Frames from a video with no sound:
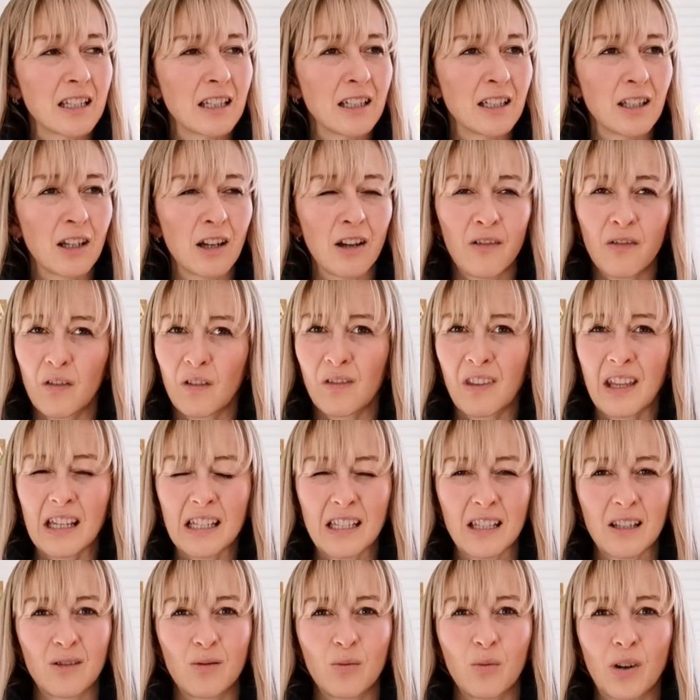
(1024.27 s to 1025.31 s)
If
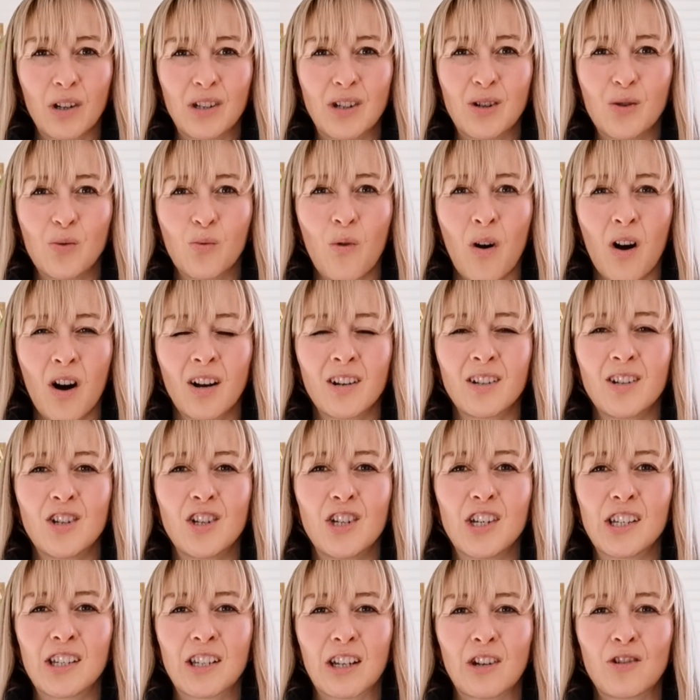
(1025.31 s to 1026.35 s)
this is what you want,
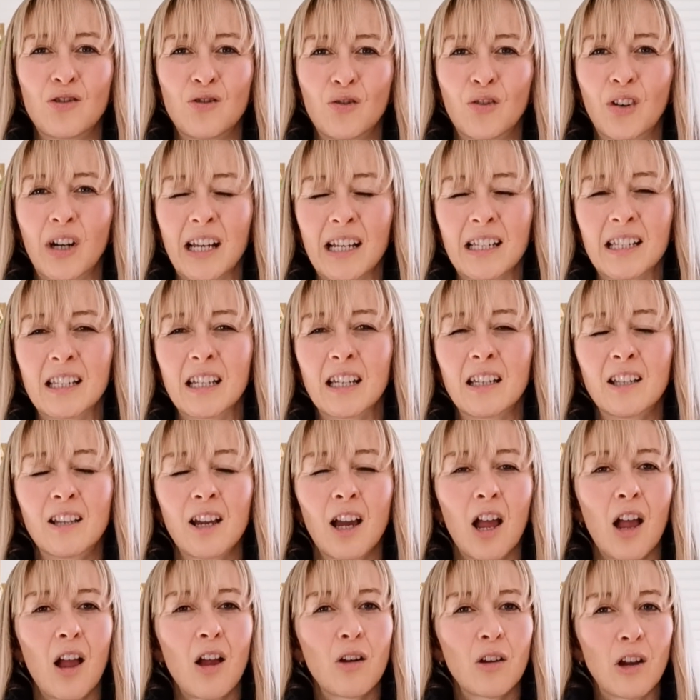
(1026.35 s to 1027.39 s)
just address it.
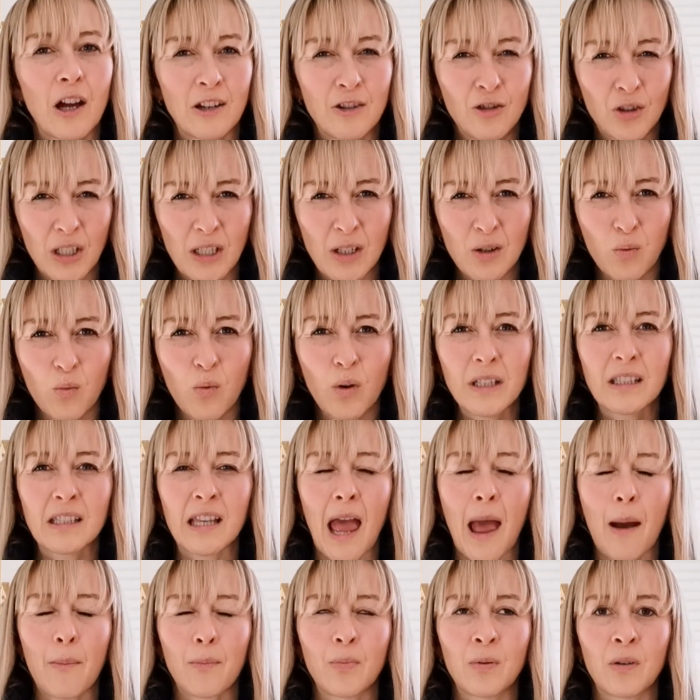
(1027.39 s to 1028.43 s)
Address what's
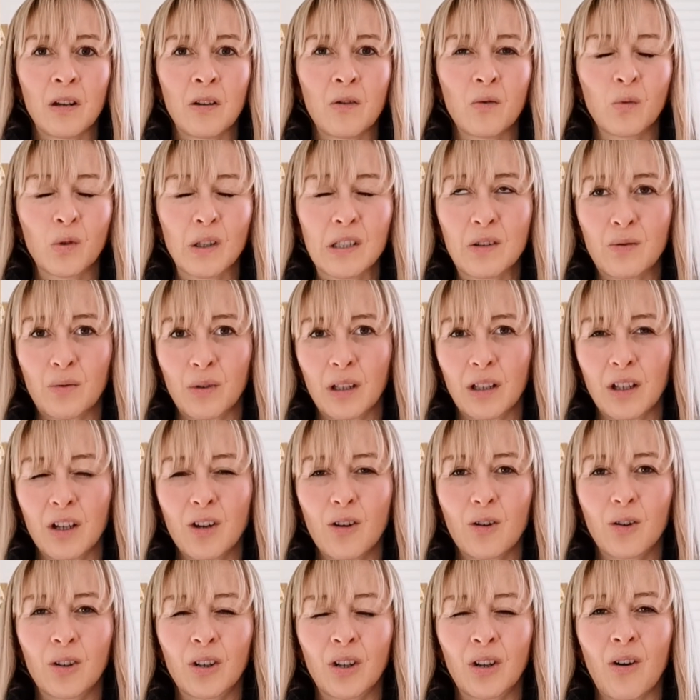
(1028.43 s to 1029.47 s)
happening, what's really
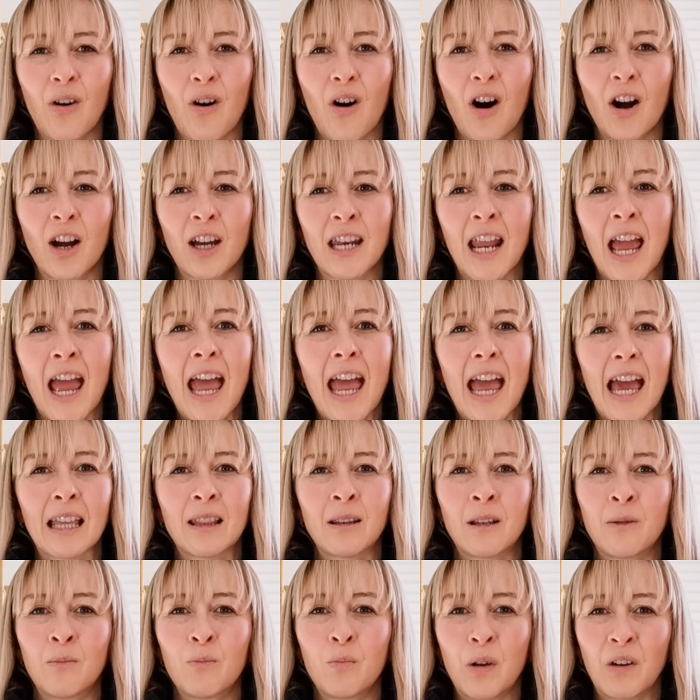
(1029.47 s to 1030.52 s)
going on, and
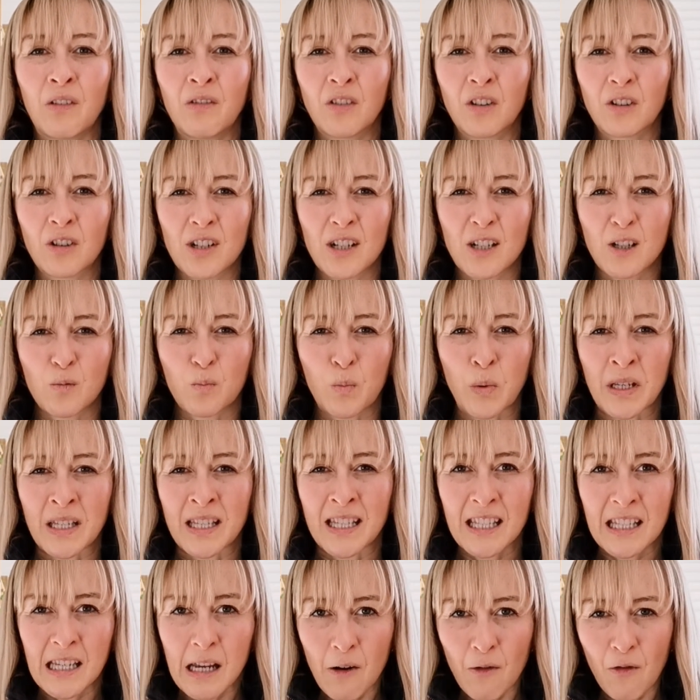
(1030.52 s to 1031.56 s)
then be very
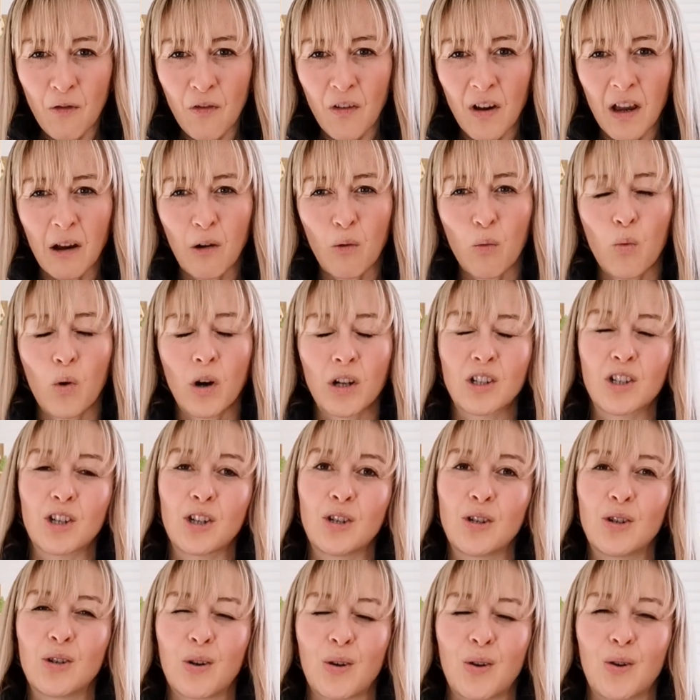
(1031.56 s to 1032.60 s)
specific what you
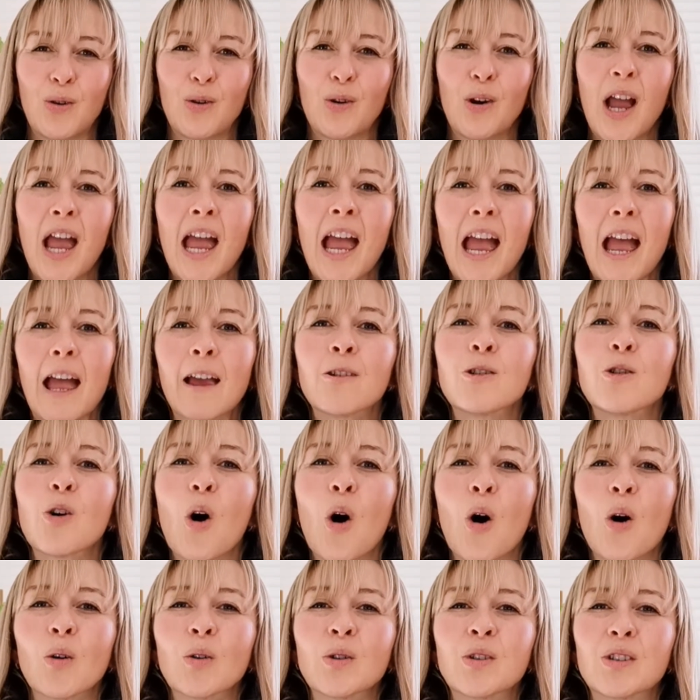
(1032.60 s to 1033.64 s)
do, and
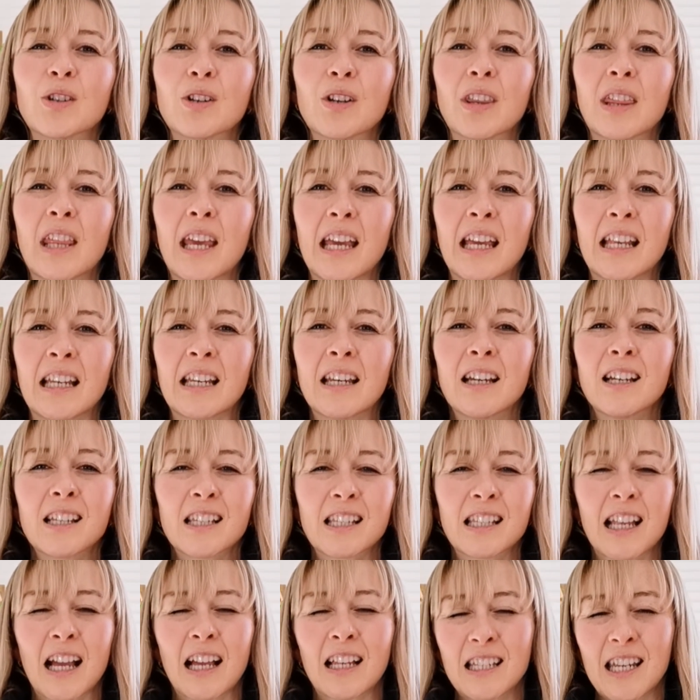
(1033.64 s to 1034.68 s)
also then
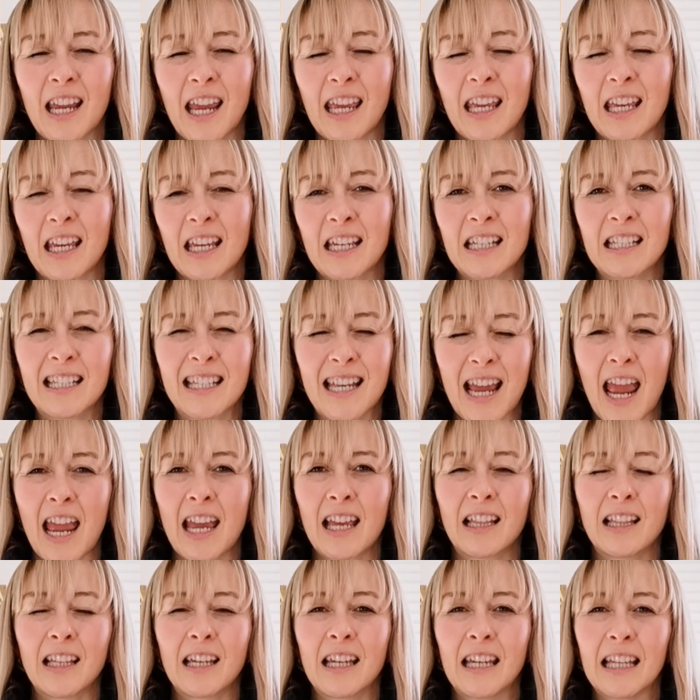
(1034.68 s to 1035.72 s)
start taking
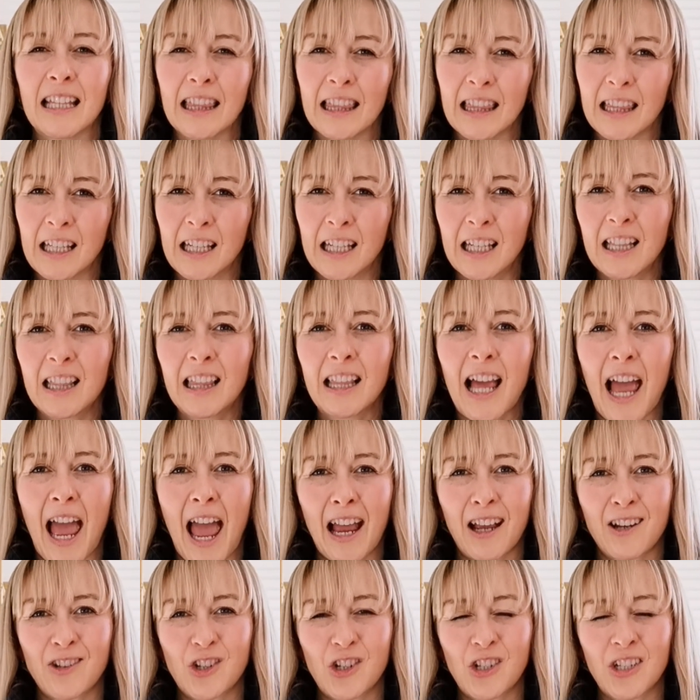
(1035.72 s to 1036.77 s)
daily little
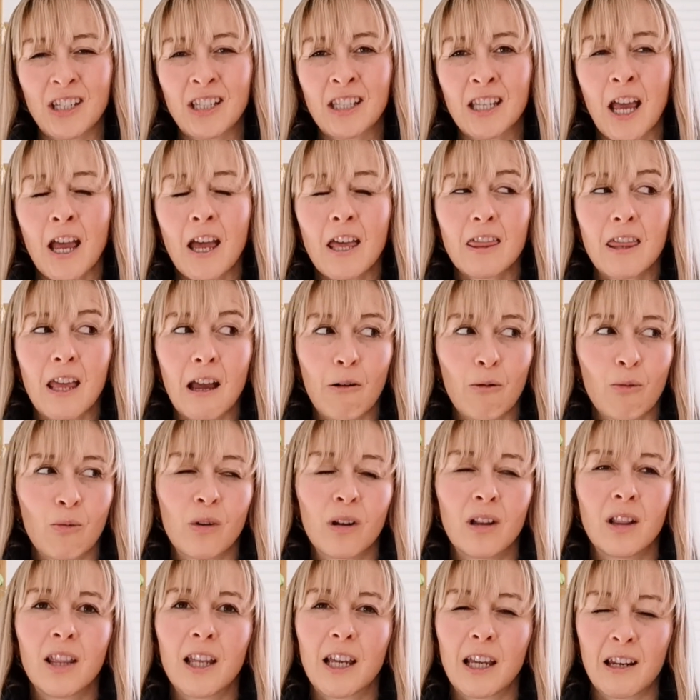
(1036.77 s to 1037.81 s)
actions that
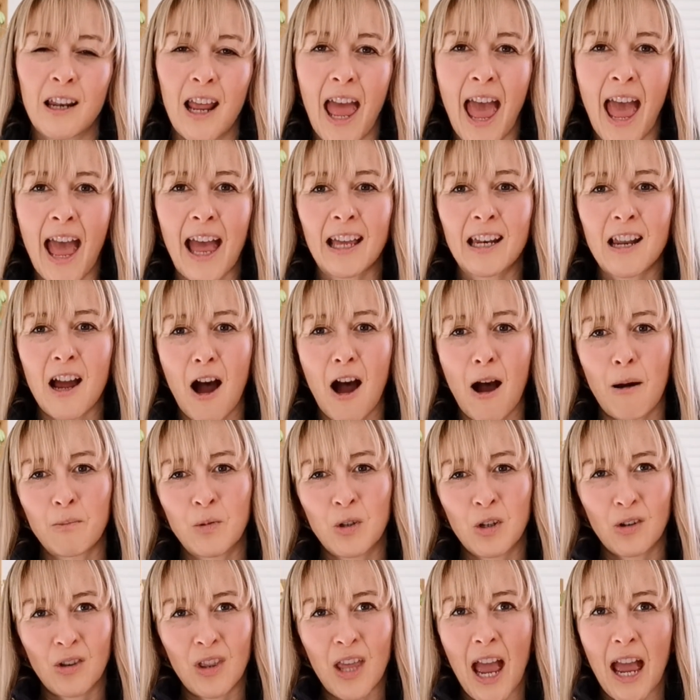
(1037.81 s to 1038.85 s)
will then add up
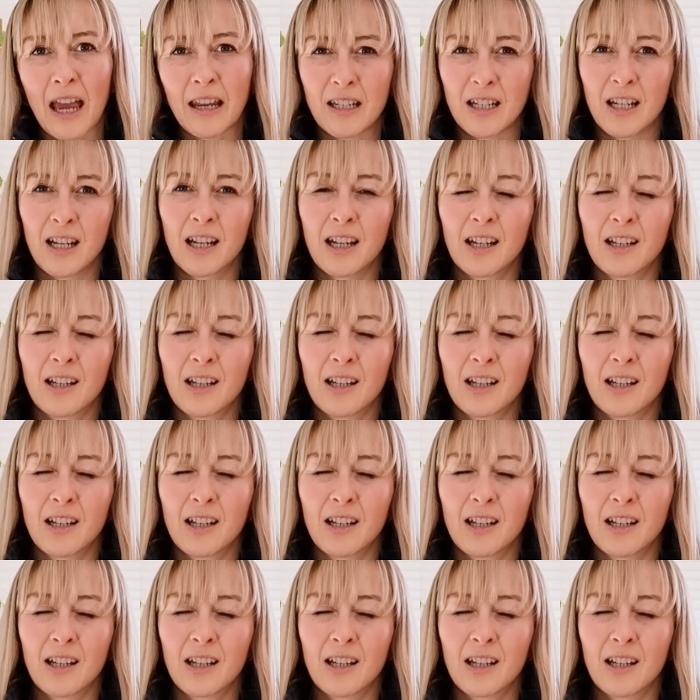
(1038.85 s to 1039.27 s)
to that